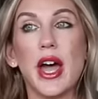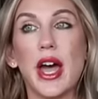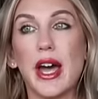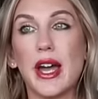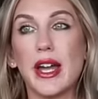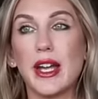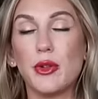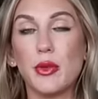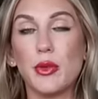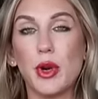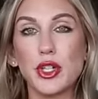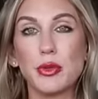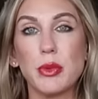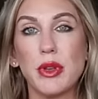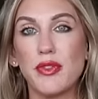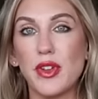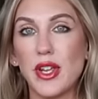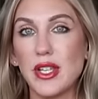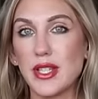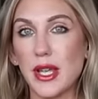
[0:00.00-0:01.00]
I wash
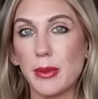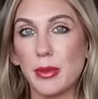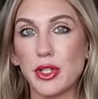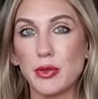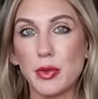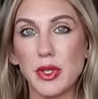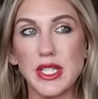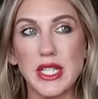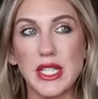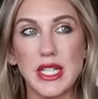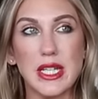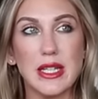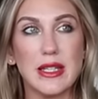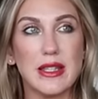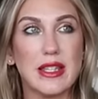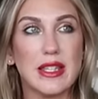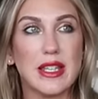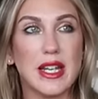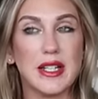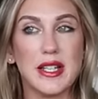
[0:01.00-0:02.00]
my face, I brush my
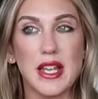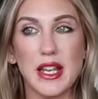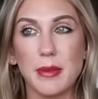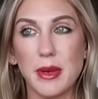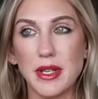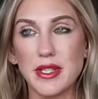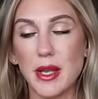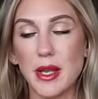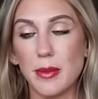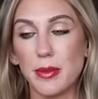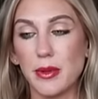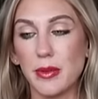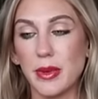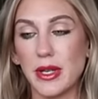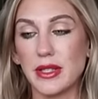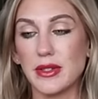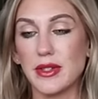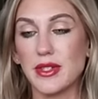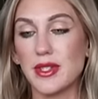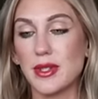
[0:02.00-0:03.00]
teeth, I take my
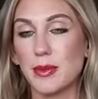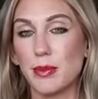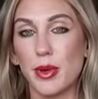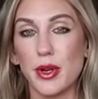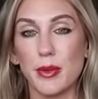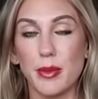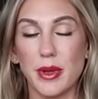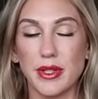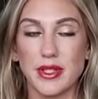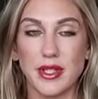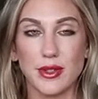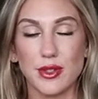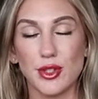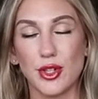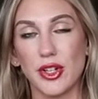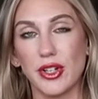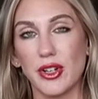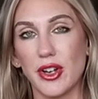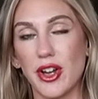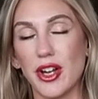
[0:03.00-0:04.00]
supplements, put my
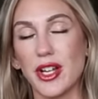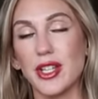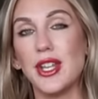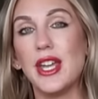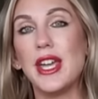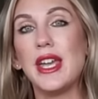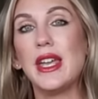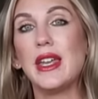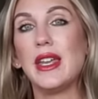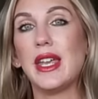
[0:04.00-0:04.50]
sunscreen on,